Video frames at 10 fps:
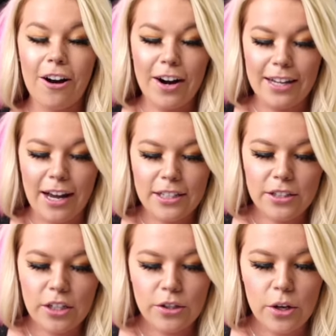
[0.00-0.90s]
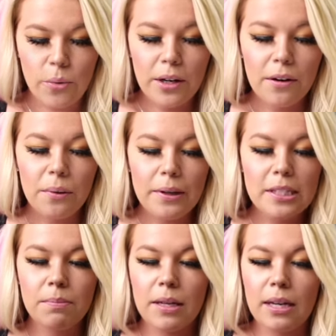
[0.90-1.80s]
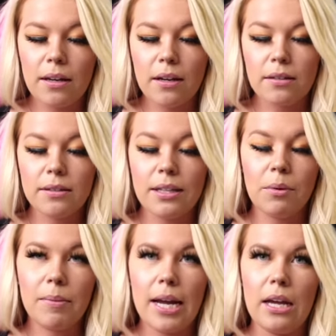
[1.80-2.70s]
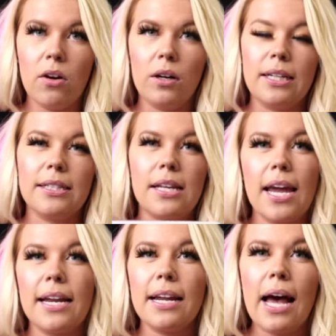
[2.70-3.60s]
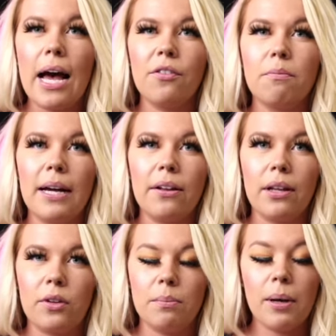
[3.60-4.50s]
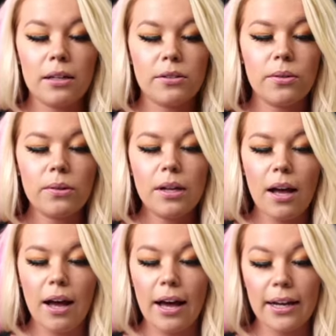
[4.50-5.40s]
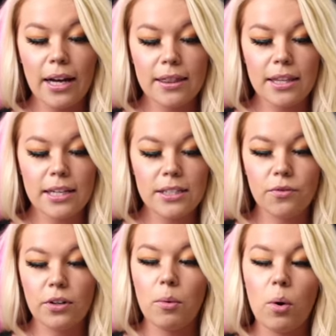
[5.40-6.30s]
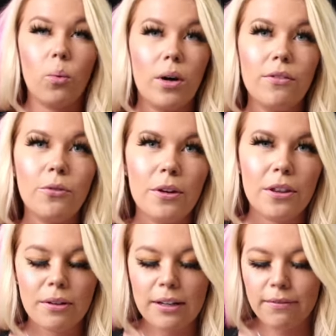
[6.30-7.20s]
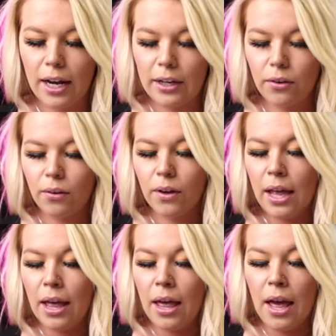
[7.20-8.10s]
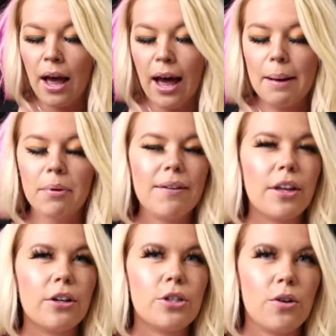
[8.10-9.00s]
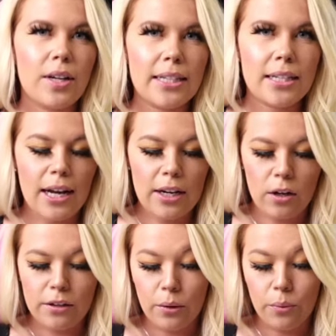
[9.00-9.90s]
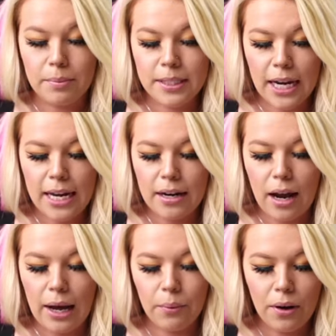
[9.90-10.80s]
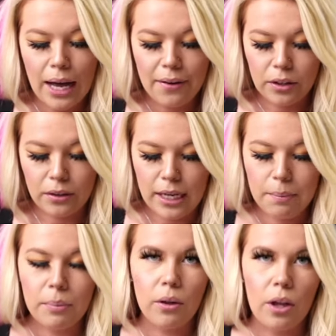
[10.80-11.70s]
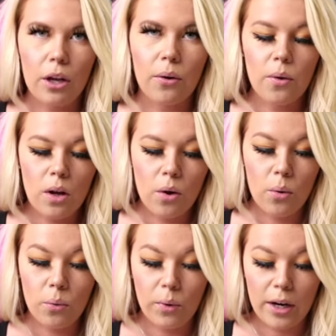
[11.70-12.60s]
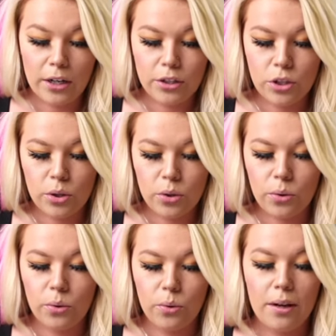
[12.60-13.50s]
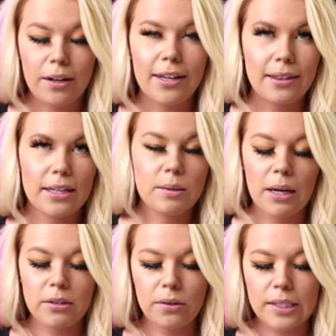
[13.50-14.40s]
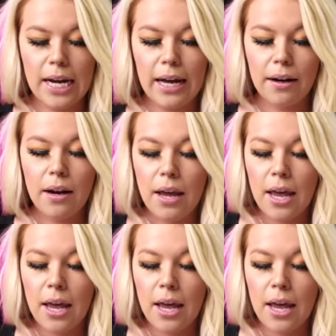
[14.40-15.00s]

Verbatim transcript: Alright guys, so we are going to be sublimating on this 8.5 by 11 puzzle. I got this from 143 Vinyl. I believe they're $2.99 on their website. I will have a link below where to get these puzzles at.